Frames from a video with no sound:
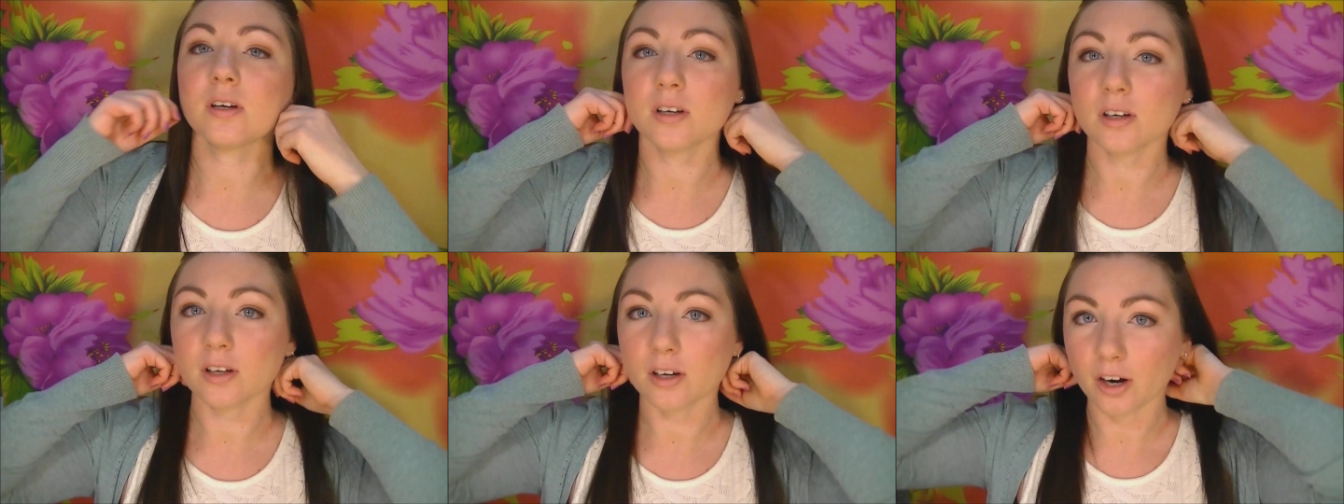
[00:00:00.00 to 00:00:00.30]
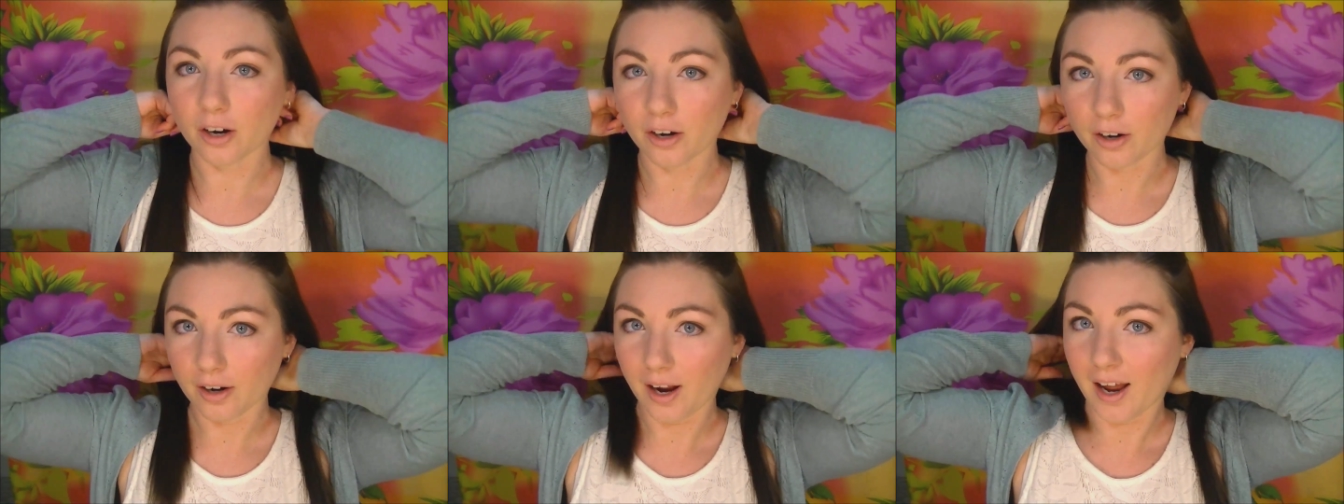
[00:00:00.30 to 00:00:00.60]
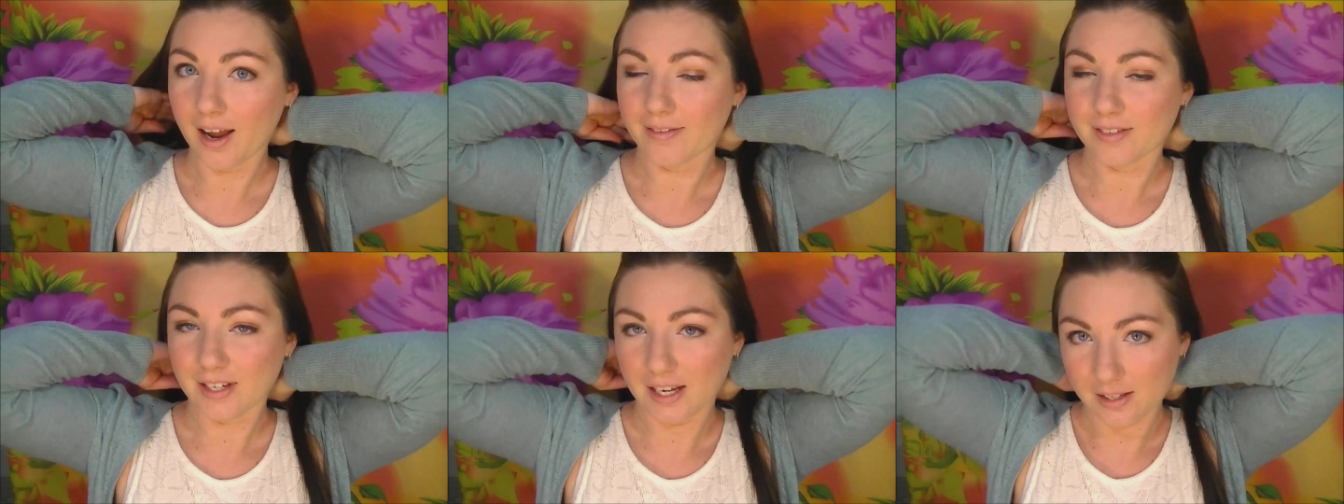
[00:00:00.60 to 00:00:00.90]
you know, I
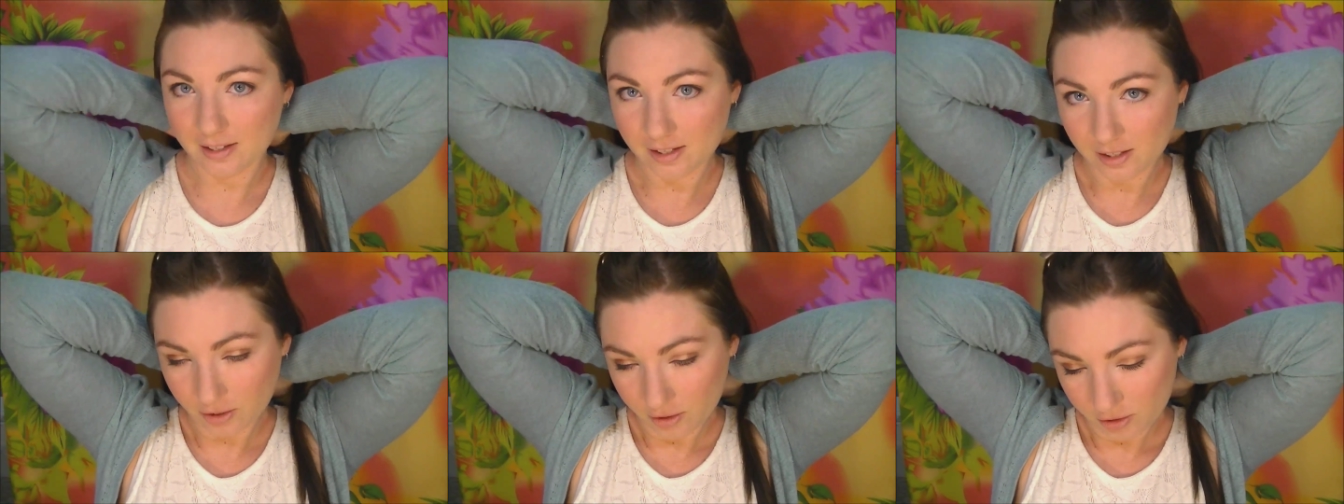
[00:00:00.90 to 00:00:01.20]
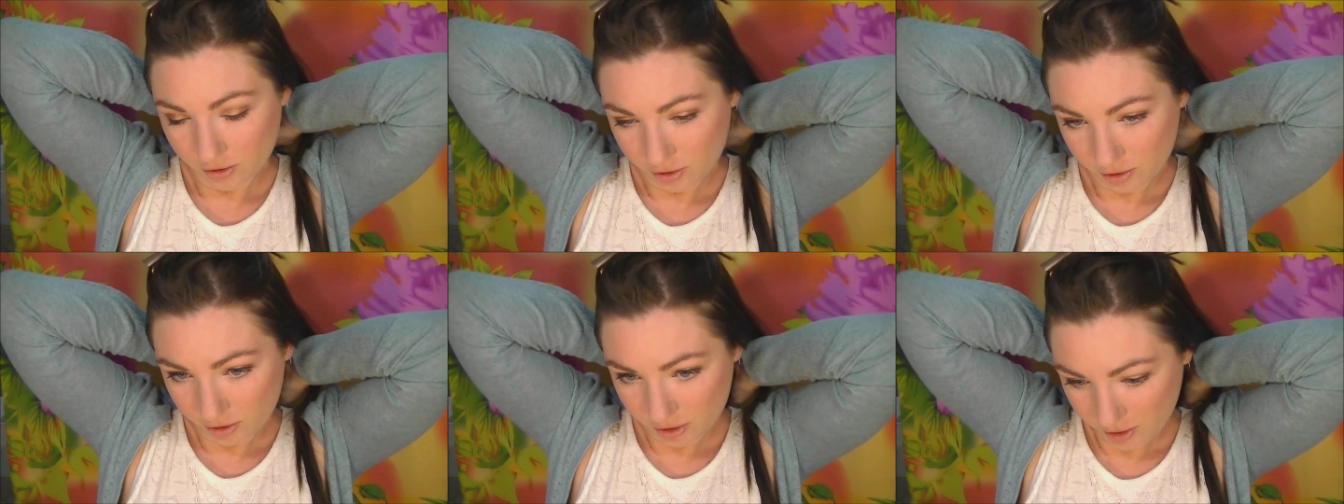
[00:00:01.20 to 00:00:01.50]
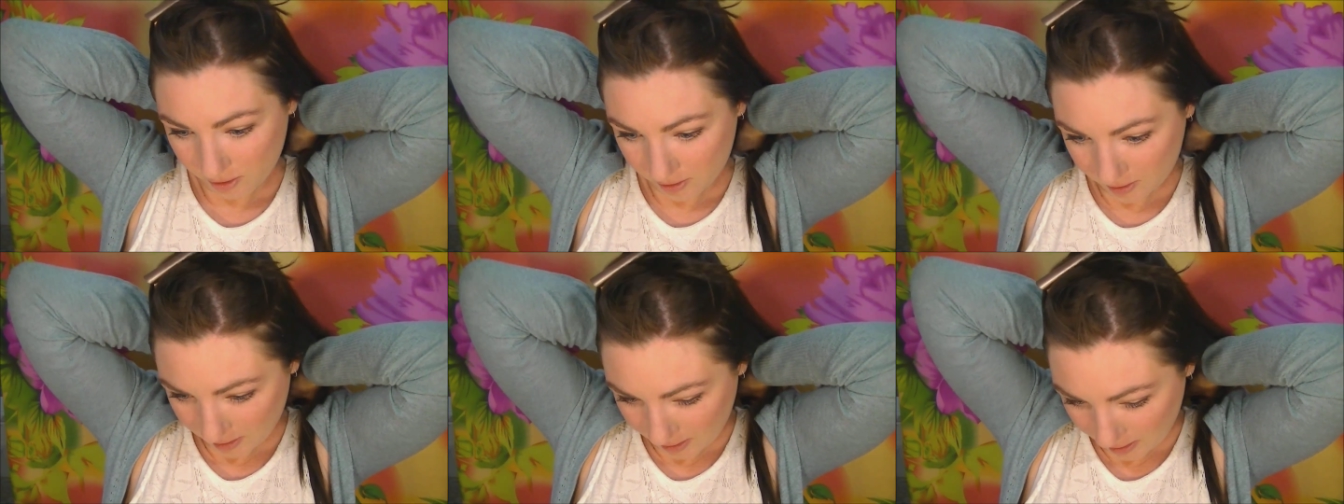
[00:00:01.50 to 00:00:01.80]
have dancing on
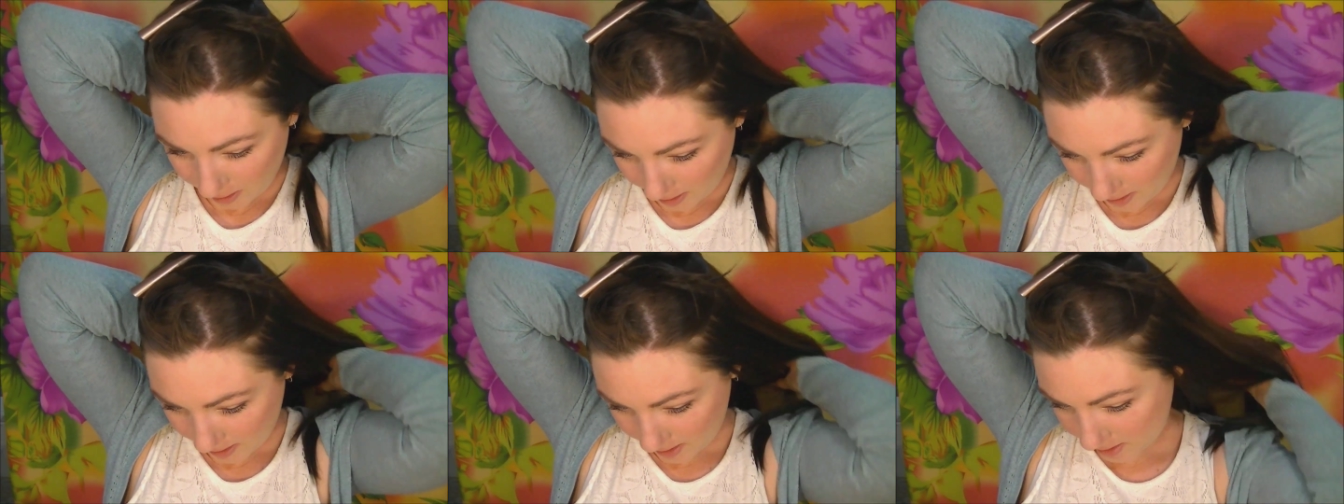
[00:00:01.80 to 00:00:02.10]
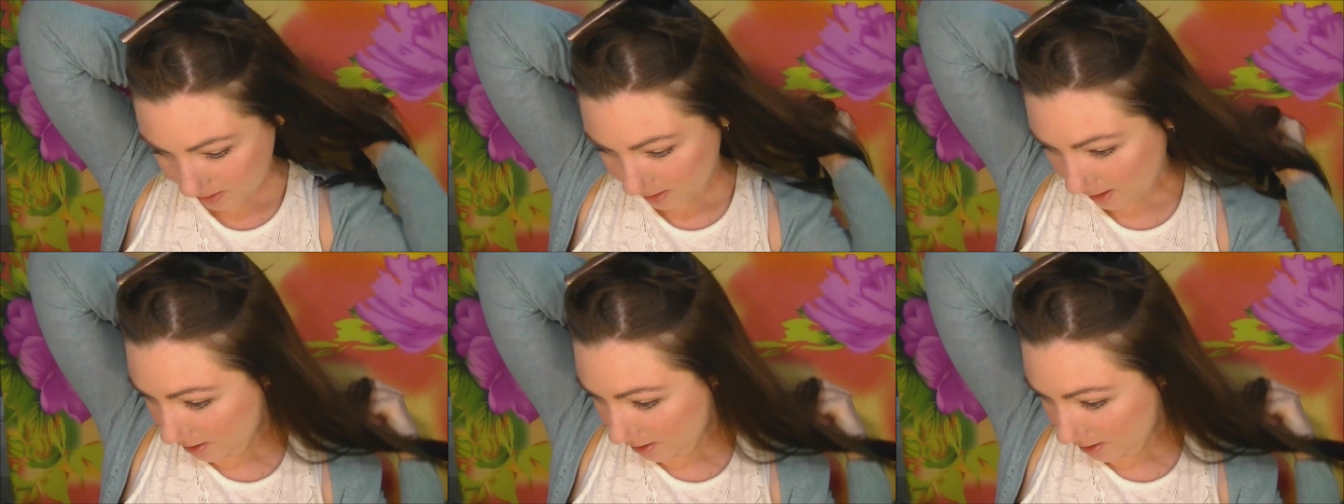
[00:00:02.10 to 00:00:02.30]
Tuesday nights.